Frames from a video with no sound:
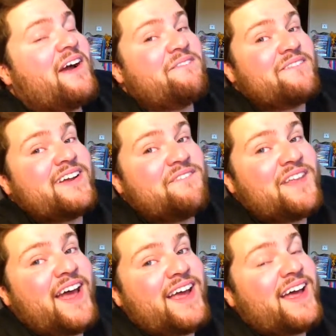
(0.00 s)
I've become
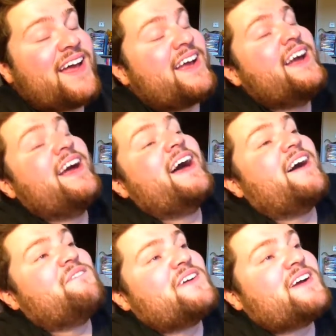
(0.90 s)
that guy.
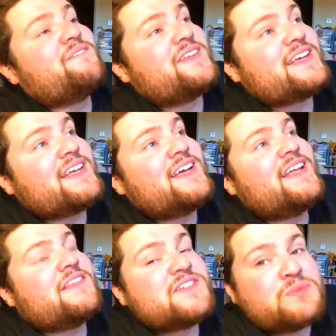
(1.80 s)
I've become like
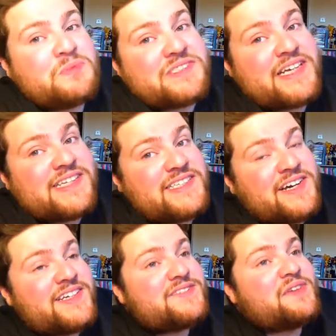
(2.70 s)
the Super
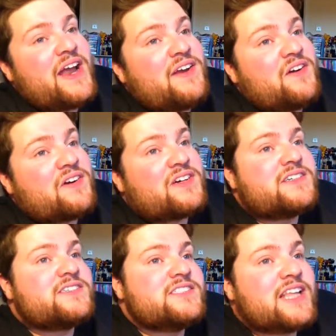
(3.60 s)
Sentai defender
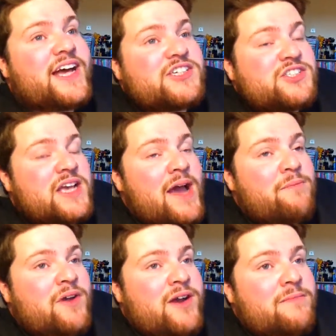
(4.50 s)
slash
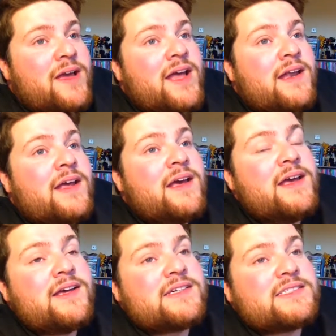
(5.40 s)
Kamen Rider man.
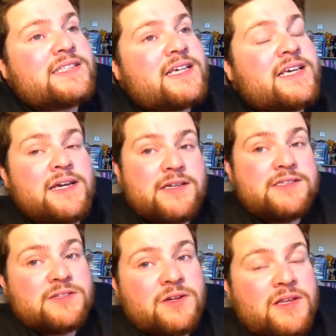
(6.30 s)
Because like you
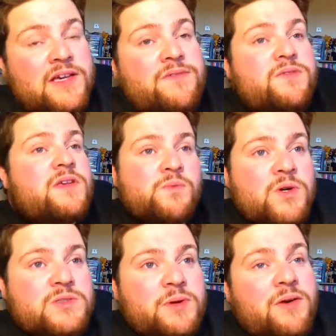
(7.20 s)
start life, you
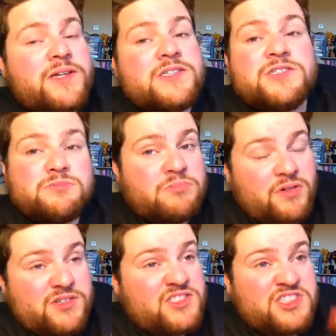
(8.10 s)
watch Power Rangers,
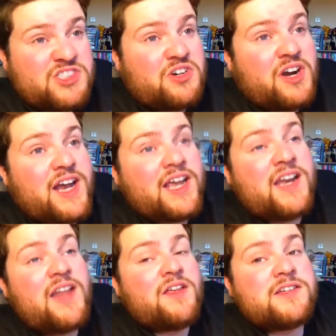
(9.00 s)
Power Rangers is cracking,
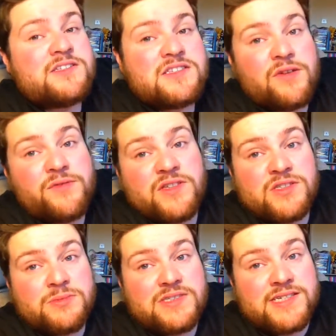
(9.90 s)
and then you discover that
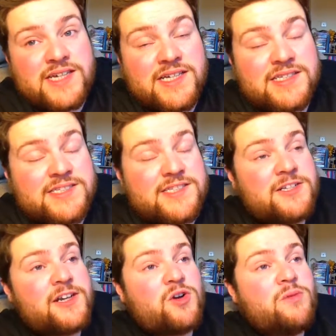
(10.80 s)
Super Sentai exists, and
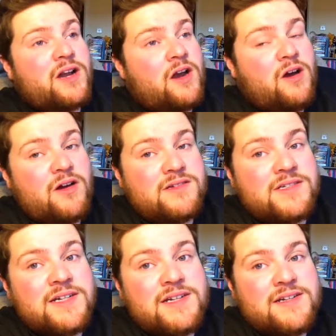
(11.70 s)
you're like, oh my god,
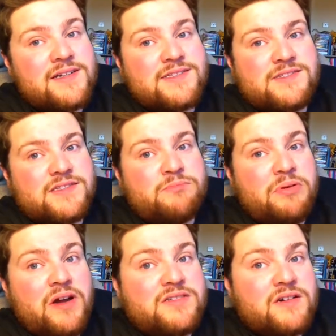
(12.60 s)
it's just
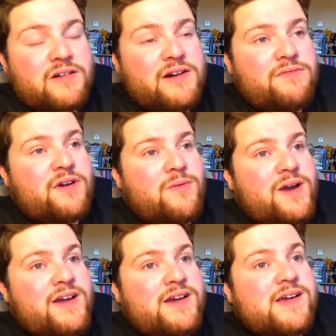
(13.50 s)
better in every
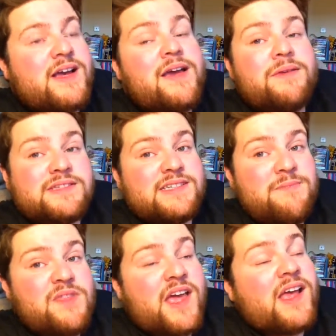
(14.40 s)
way. I mean, it's the
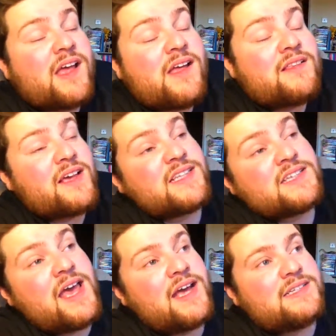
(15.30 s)
same thing. Like
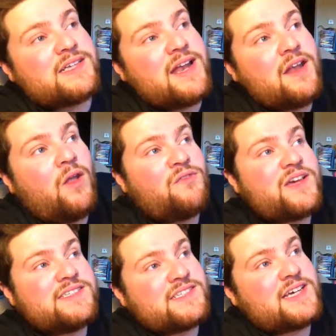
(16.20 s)
it's in a lot of
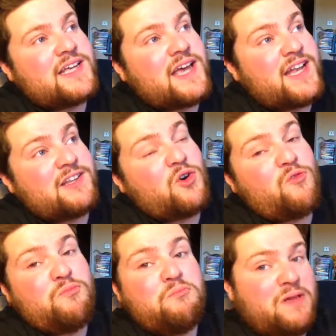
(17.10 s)
cases, in a lot
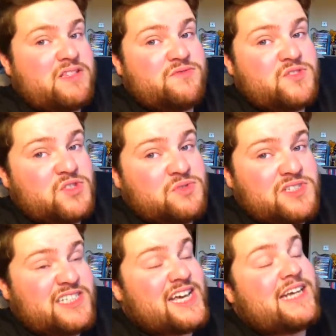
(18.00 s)
of bits of the show,
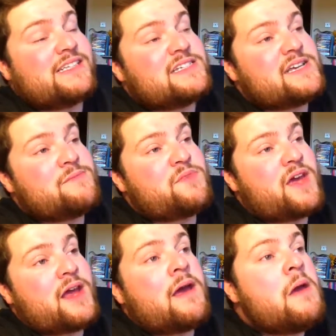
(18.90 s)
it's exactly the same
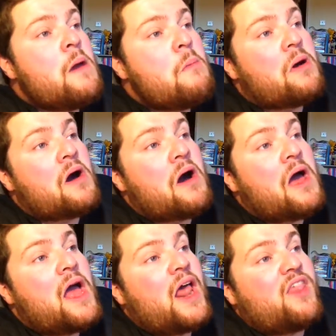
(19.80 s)
thing. But
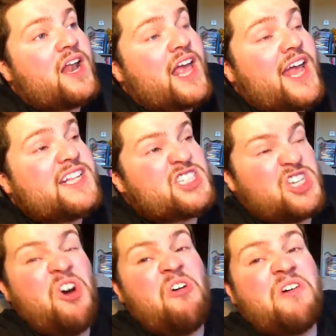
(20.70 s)
then again, it's
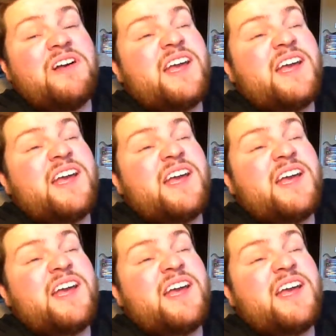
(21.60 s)
not.